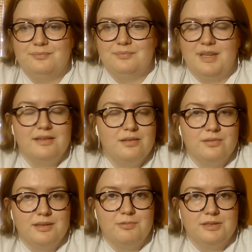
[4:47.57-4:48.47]
they're the
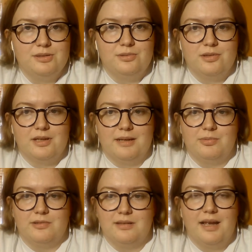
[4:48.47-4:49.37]
only ones who are
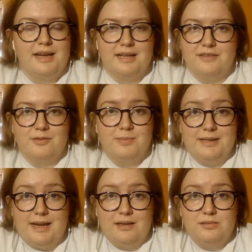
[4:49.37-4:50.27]
able to lie, and
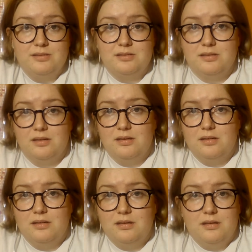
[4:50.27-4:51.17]
everybody else
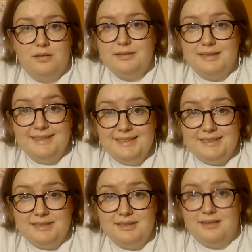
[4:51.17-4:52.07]

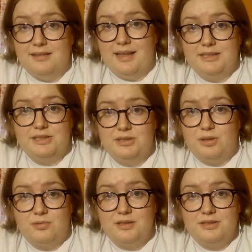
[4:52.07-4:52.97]
doesn't. They just
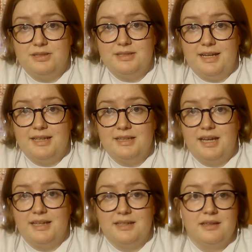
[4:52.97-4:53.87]
don't understand
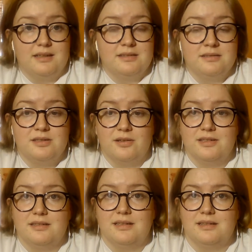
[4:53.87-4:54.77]
lying. And
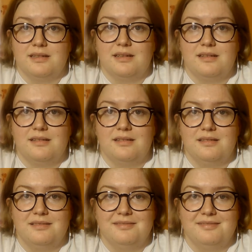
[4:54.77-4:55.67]
sorry that
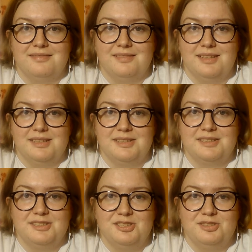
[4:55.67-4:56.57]

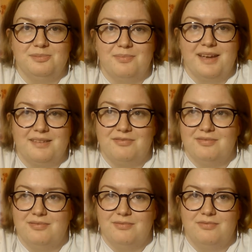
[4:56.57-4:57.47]
it's my
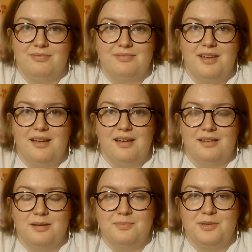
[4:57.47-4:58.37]

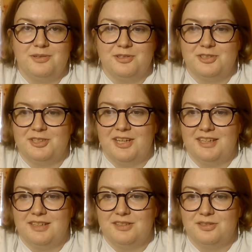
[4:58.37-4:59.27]
computer's
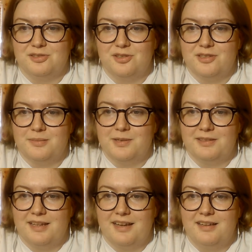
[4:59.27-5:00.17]
shaking, so sorry
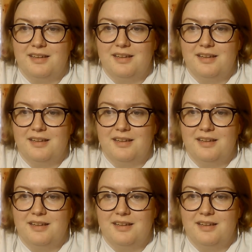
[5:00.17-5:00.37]
about that.